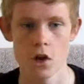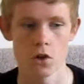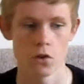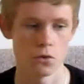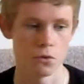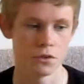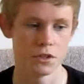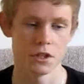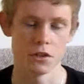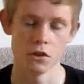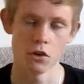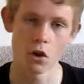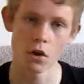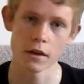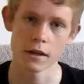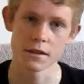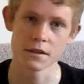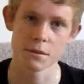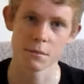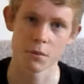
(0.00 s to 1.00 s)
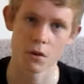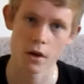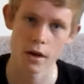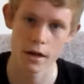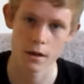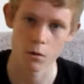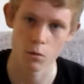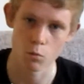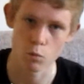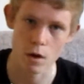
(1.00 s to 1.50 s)
You did not need to
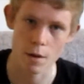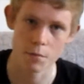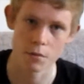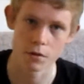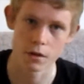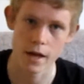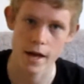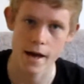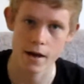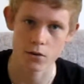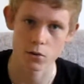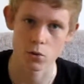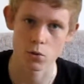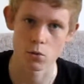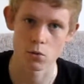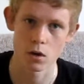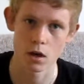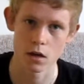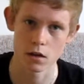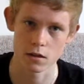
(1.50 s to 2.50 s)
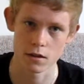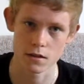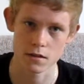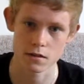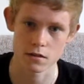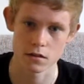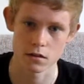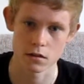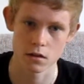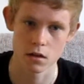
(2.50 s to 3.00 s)
buy a weapon at all
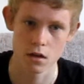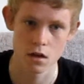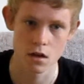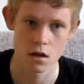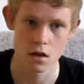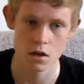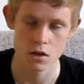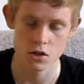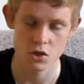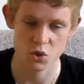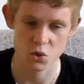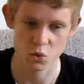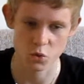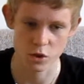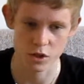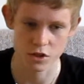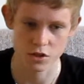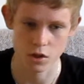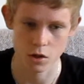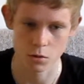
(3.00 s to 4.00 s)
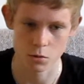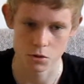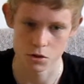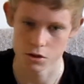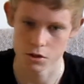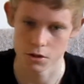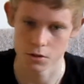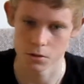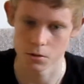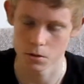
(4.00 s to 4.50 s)
unless the story told
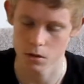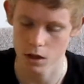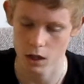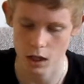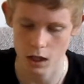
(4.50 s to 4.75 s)
you to.